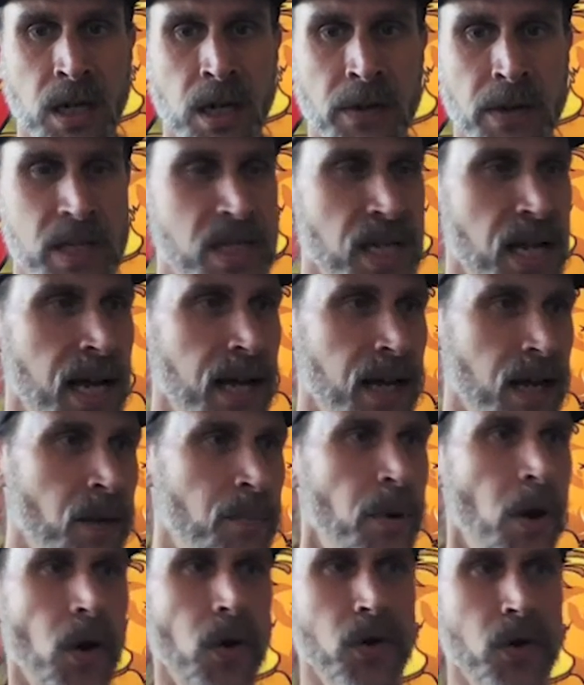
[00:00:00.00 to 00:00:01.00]
He's not
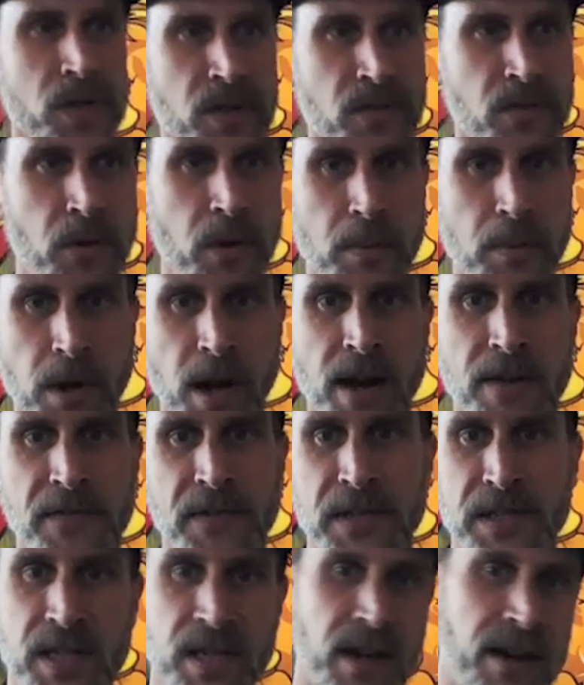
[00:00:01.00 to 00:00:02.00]
opposed to
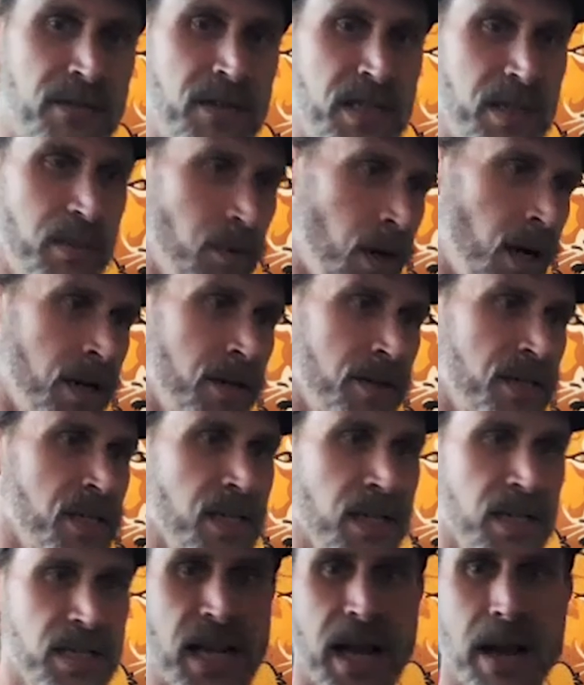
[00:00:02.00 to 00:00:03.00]
for-profits, and obviously Bronner's an
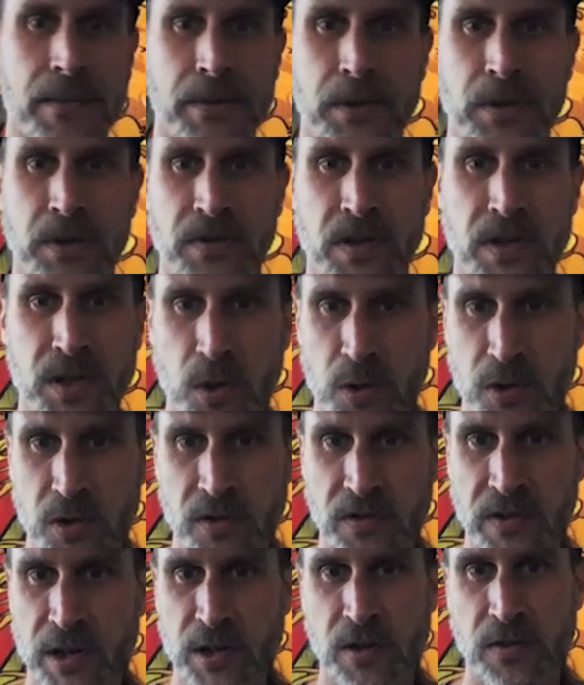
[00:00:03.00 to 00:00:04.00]
example of a social venture